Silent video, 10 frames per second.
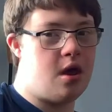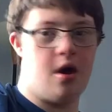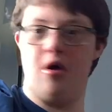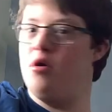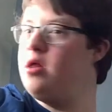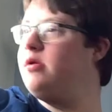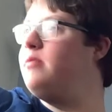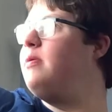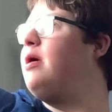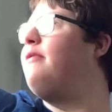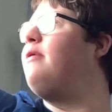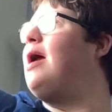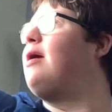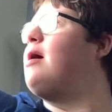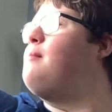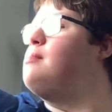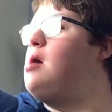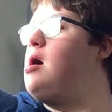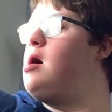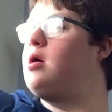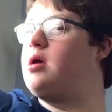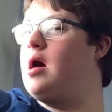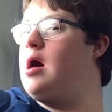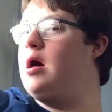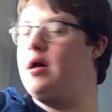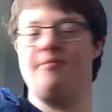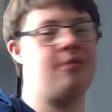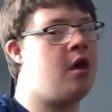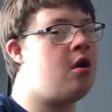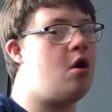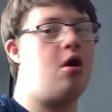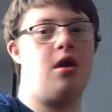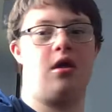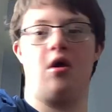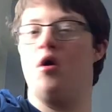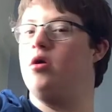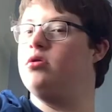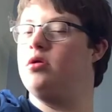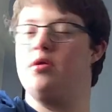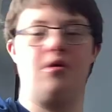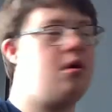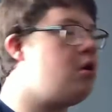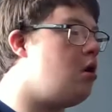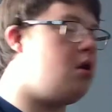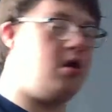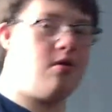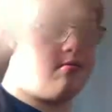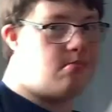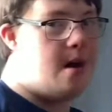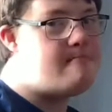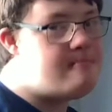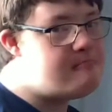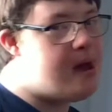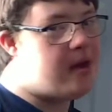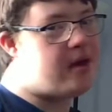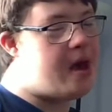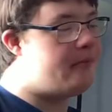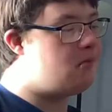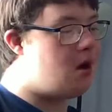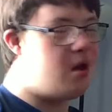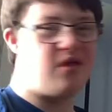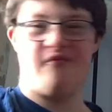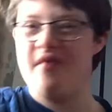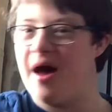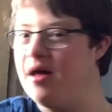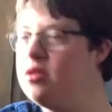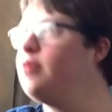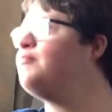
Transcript: Ollie will be a camera guy. Ollie got Ollie got my camera It's fine.